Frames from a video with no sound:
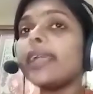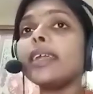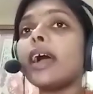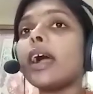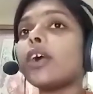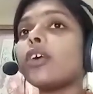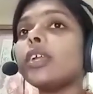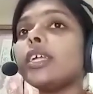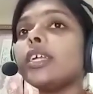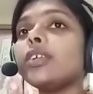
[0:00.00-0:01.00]
and
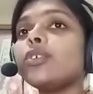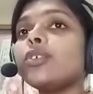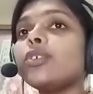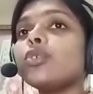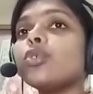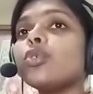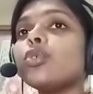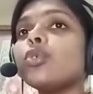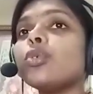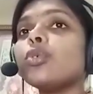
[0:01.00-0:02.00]
according to
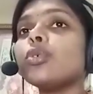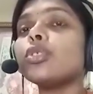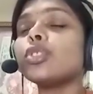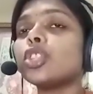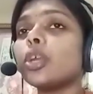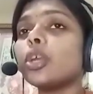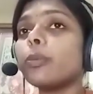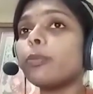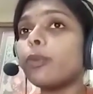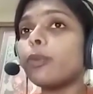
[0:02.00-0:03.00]
the
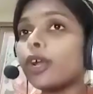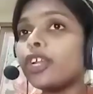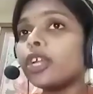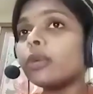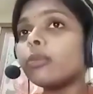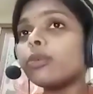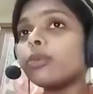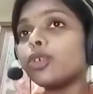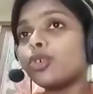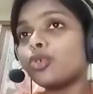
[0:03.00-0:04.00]
point number
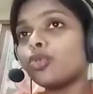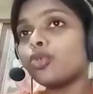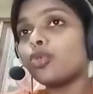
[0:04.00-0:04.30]
two,